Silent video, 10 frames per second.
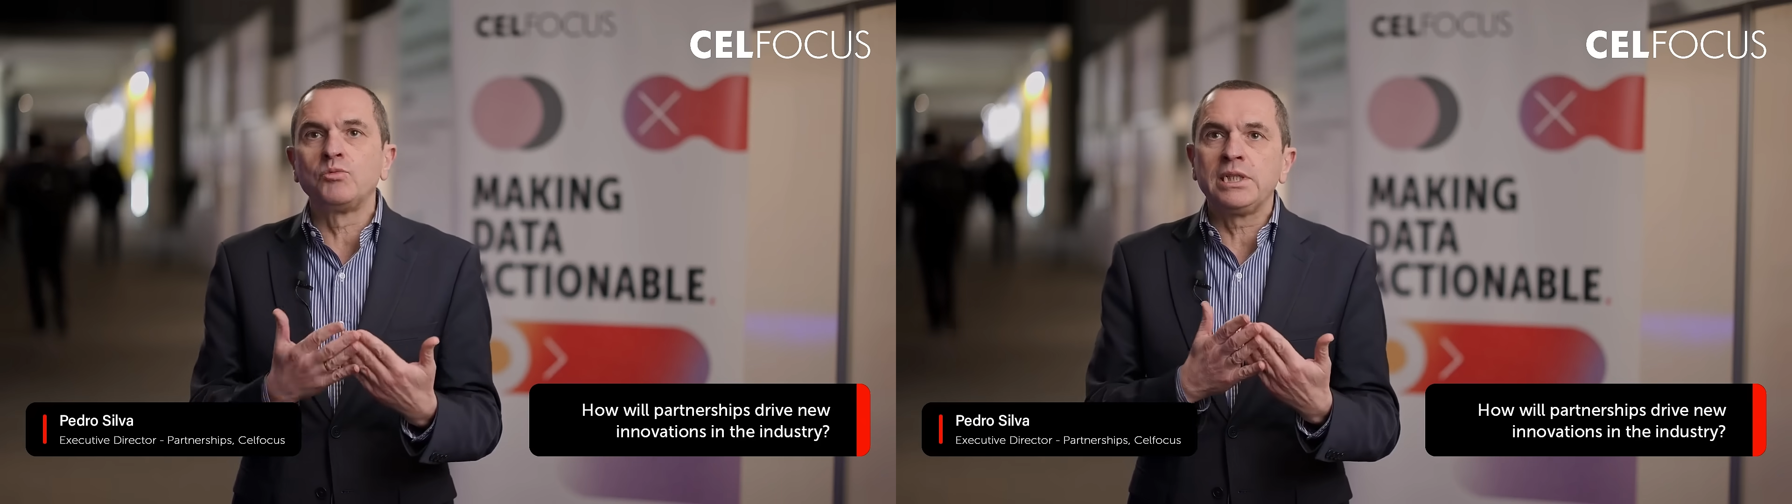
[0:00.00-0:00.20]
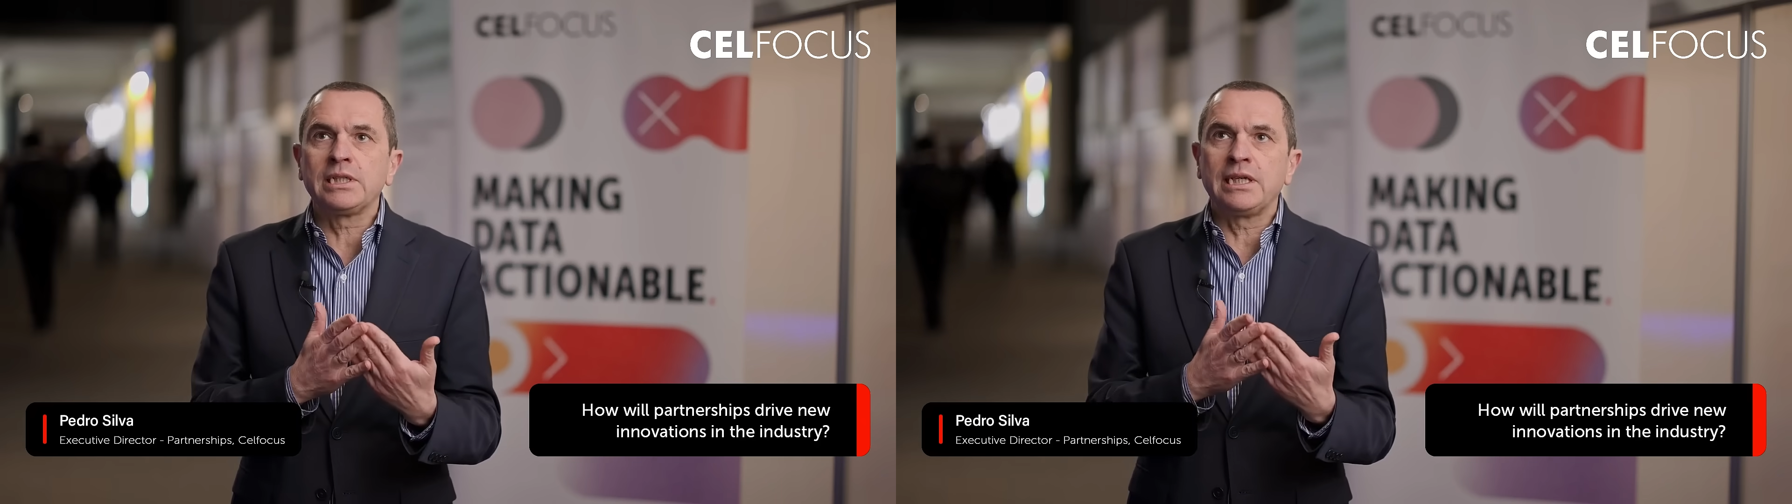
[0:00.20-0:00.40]

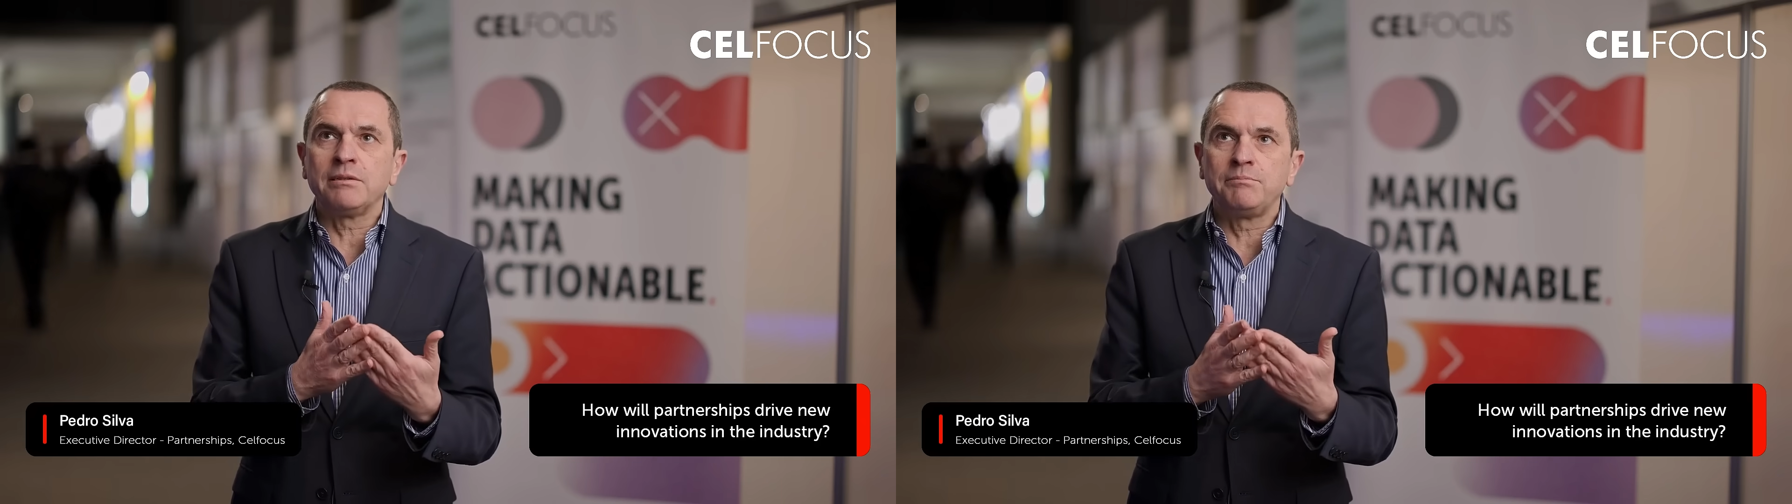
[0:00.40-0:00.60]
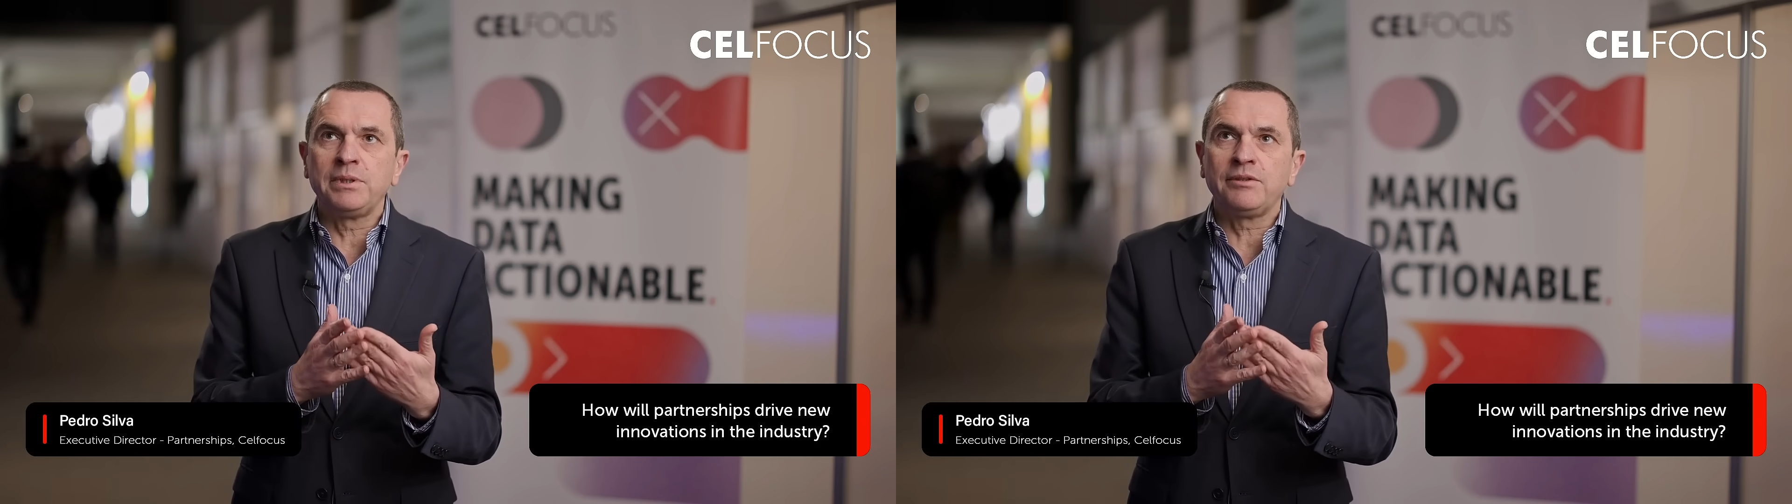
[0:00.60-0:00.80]
we
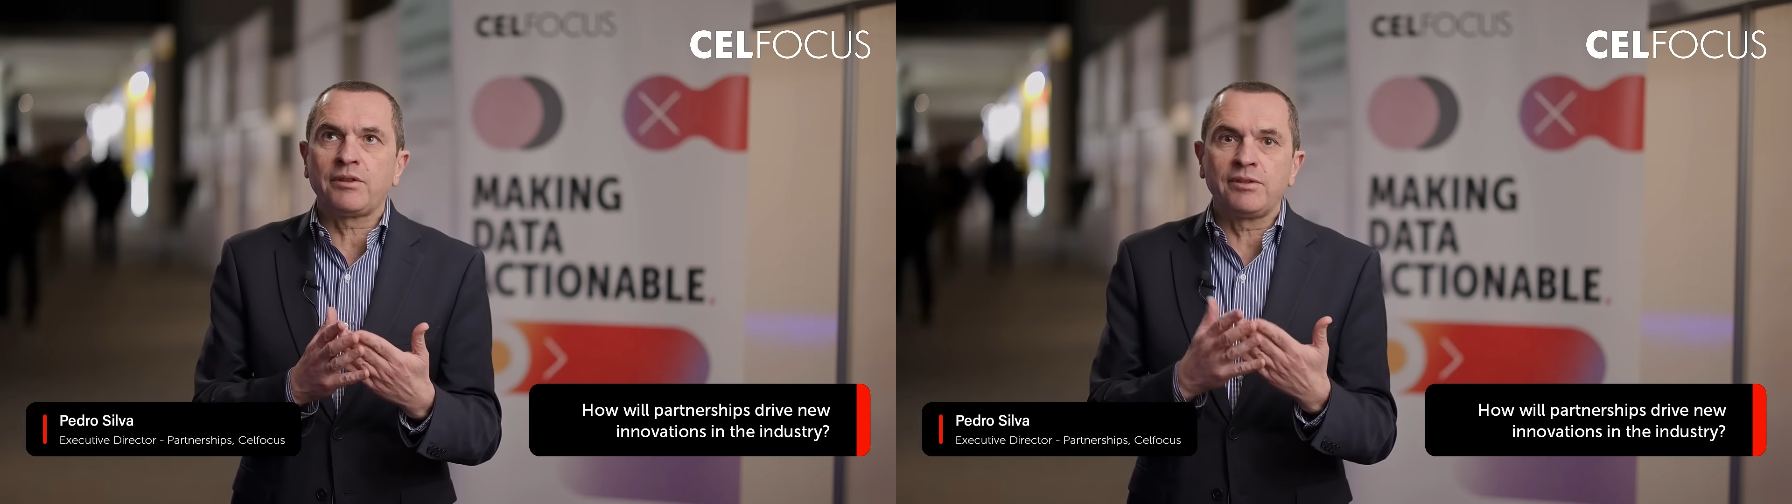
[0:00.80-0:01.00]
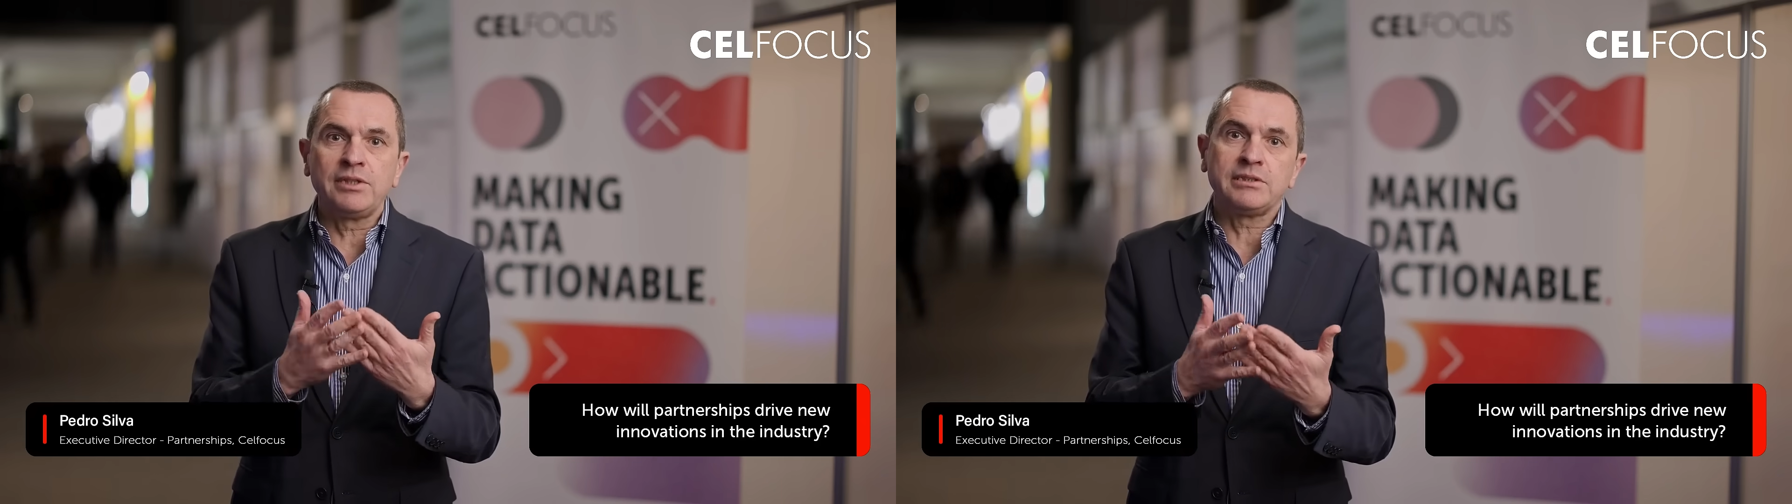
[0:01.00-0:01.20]
can be
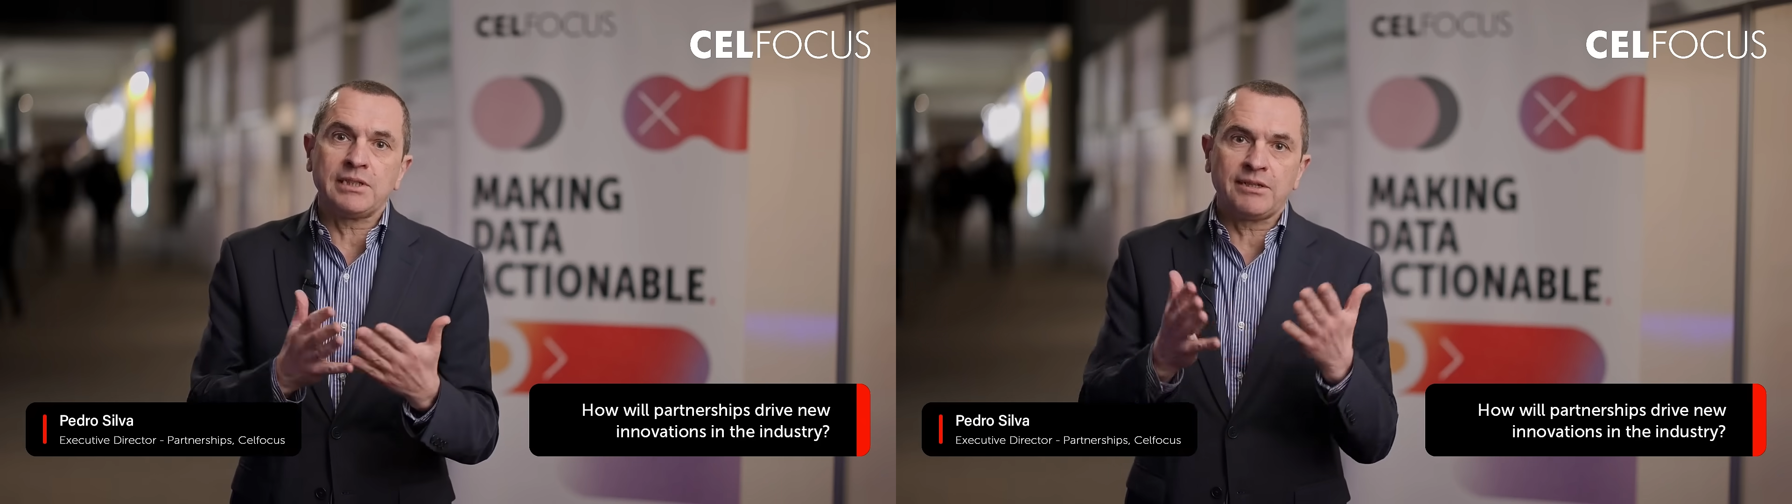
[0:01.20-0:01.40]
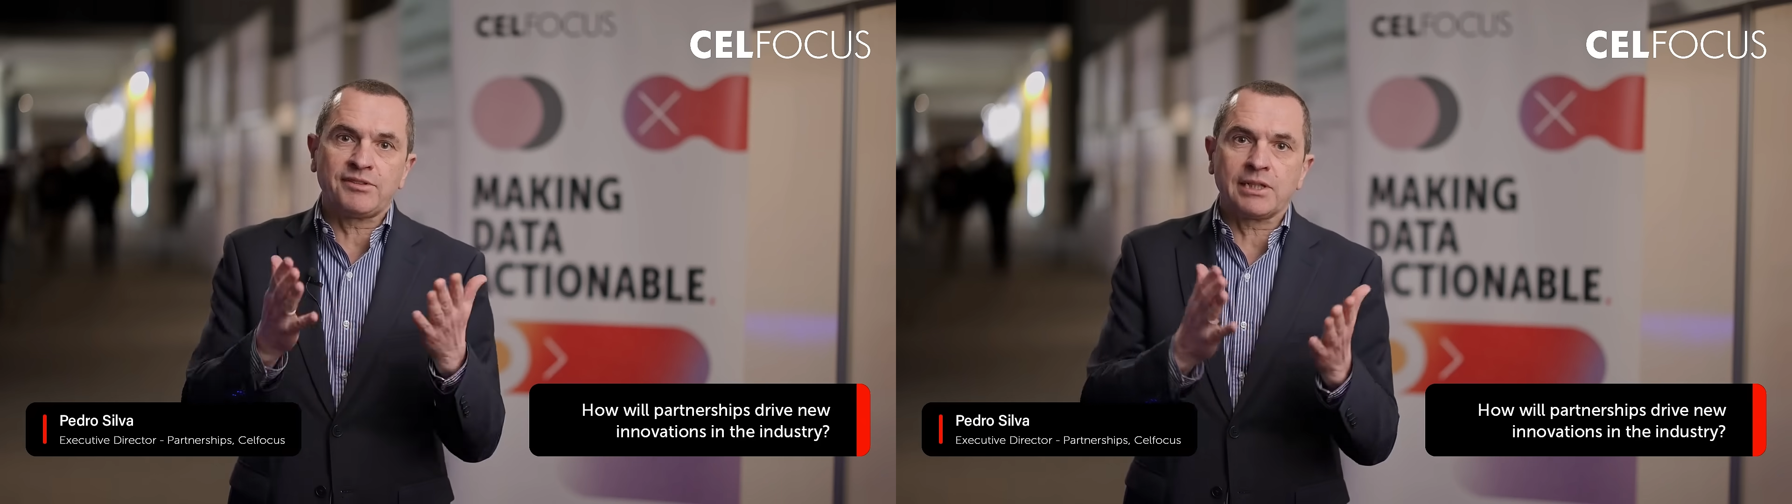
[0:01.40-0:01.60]

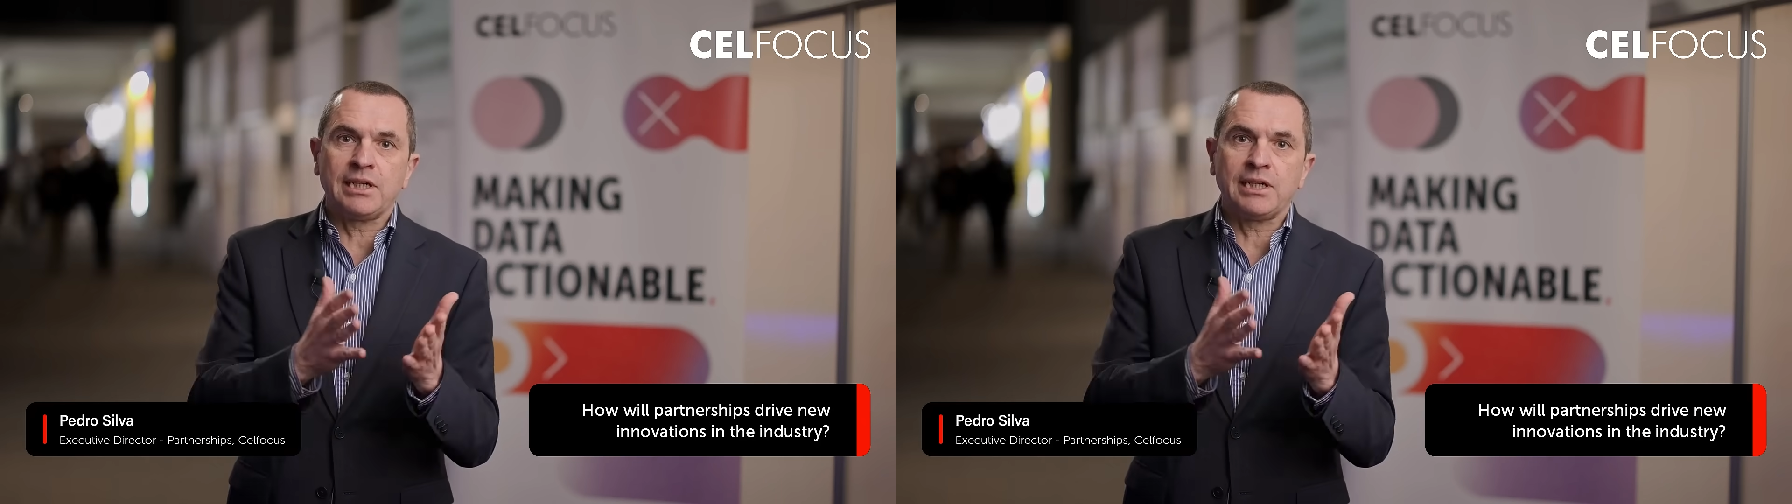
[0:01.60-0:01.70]
seen as a